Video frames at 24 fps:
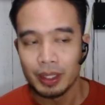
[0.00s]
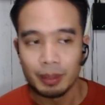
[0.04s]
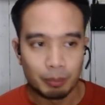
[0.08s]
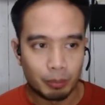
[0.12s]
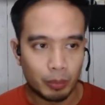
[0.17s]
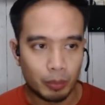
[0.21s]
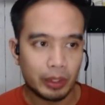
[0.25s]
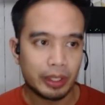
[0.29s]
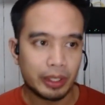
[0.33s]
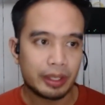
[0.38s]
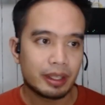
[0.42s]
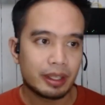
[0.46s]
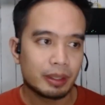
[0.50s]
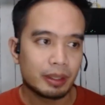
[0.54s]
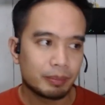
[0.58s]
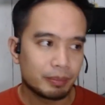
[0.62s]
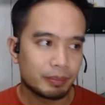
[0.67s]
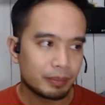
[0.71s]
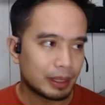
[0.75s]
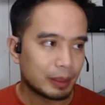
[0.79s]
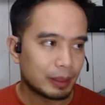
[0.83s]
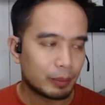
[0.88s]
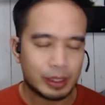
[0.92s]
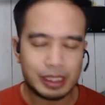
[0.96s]
More
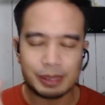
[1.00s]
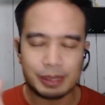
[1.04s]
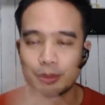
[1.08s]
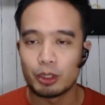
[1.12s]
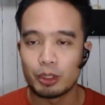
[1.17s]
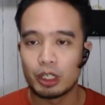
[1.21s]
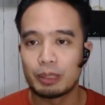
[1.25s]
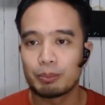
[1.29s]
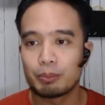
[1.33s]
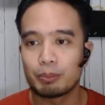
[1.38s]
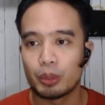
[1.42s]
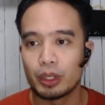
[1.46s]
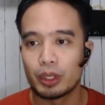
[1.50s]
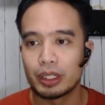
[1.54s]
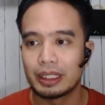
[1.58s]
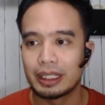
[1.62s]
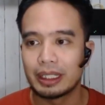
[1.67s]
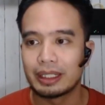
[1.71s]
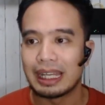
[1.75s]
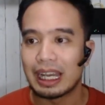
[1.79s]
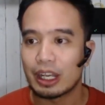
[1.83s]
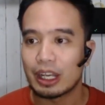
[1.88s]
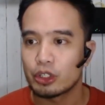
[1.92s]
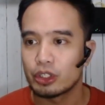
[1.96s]
than what's more
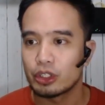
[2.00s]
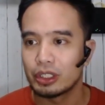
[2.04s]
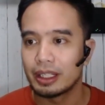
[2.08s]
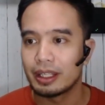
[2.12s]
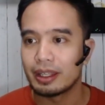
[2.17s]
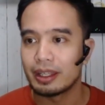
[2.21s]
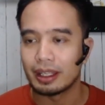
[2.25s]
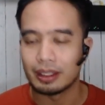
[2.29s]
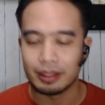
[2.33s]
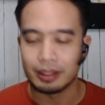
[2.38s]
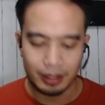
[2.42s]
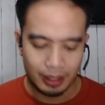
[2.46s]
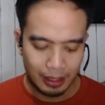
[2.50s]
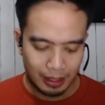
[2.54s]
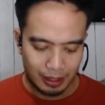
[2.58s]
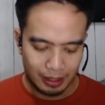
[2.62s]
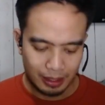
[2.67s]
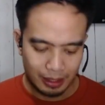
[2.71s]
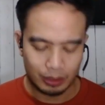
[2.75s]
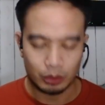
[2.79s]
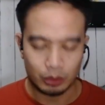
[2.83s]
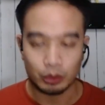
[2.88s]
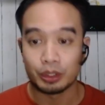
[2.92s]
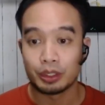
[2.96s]
important actually than
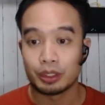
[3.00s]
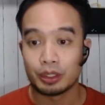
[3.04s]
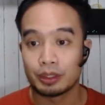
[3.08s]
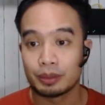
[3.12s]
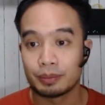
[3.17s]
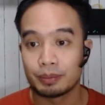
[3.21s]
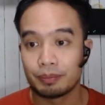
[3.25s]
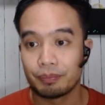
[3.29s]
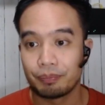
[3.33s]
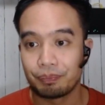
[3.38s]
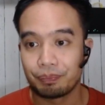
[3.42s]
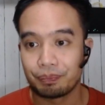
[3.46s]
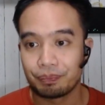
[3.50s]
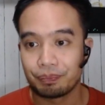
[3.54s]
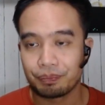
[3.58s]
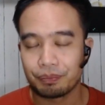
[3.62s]
itong